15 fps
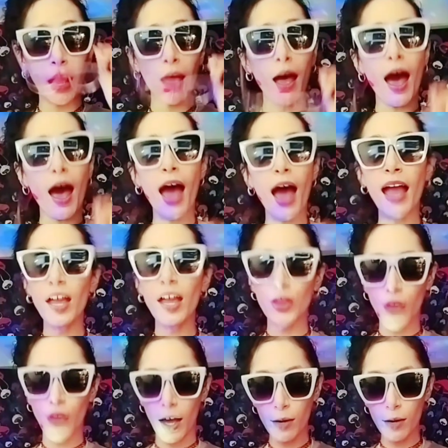I
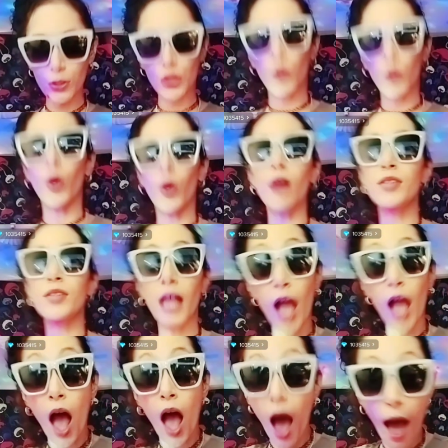thought it was cool. I was like,
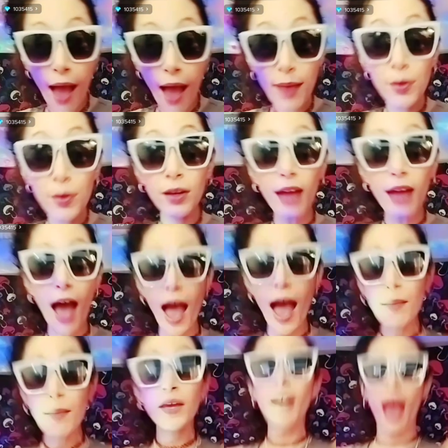I'm gonna,
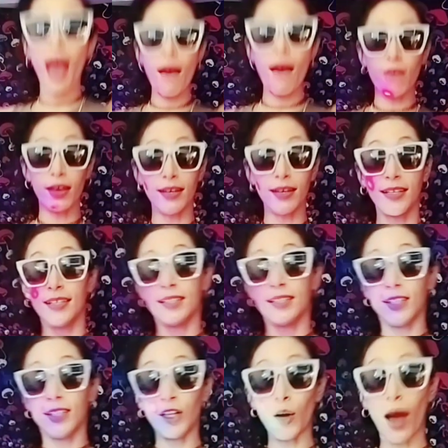I'm gonna have a,
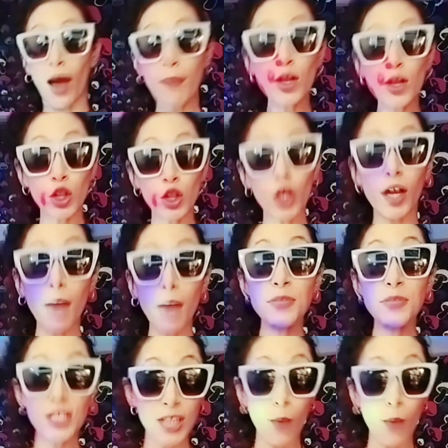you know, I'm gonna look up to
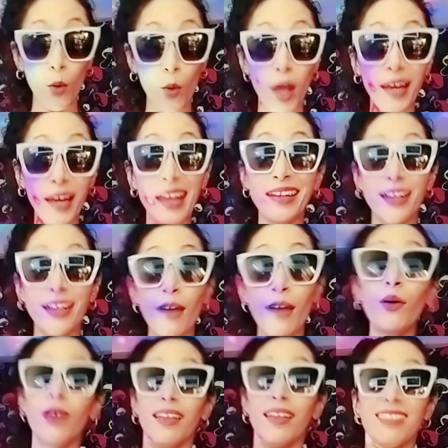someone and you know
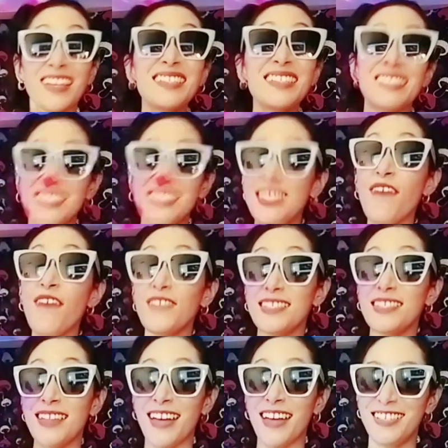things and stuff and such.